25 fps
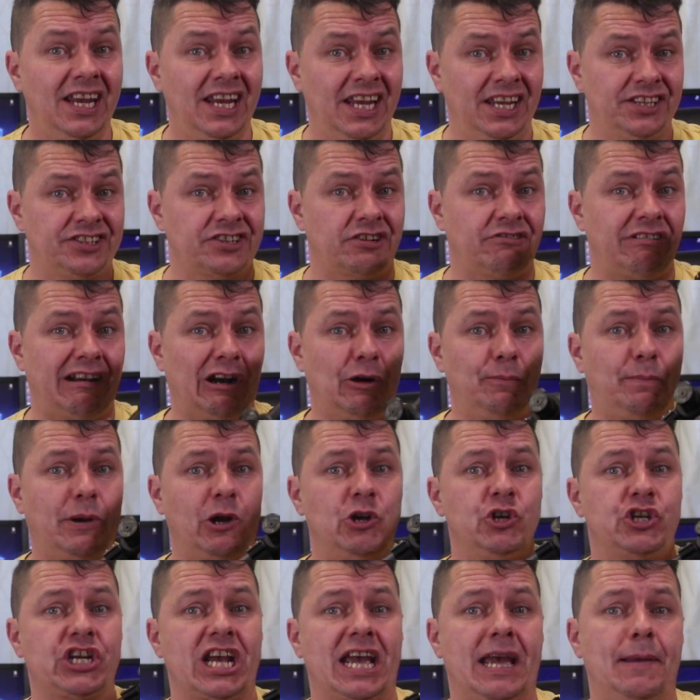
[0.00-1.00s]
It's the Kral
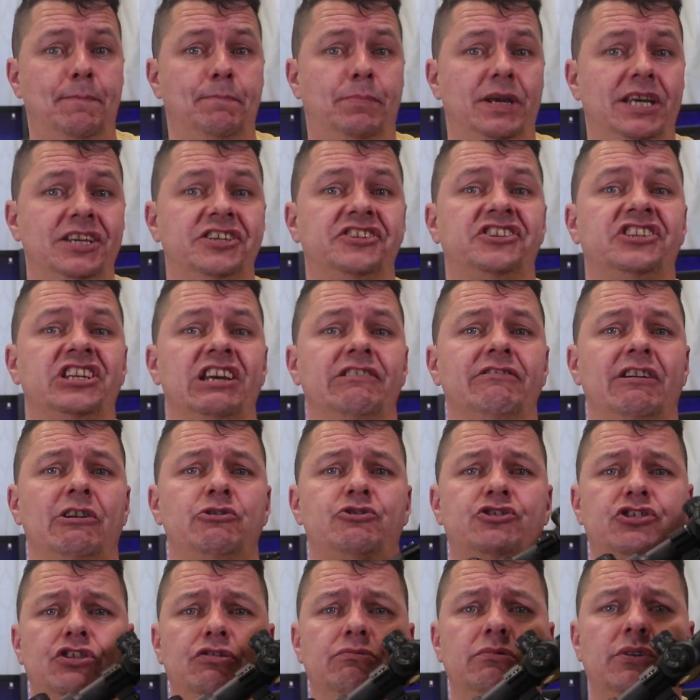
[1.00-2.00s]
Puncher
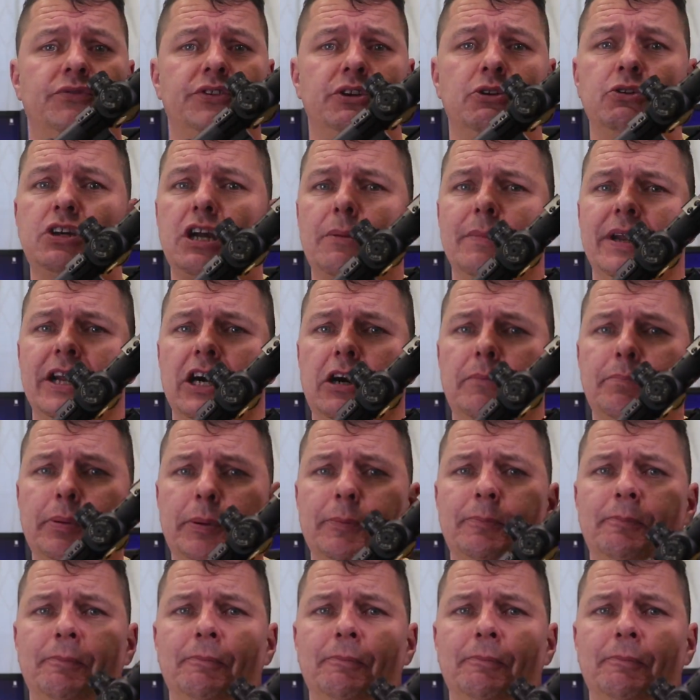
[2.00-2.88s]
NP-02 review coming up.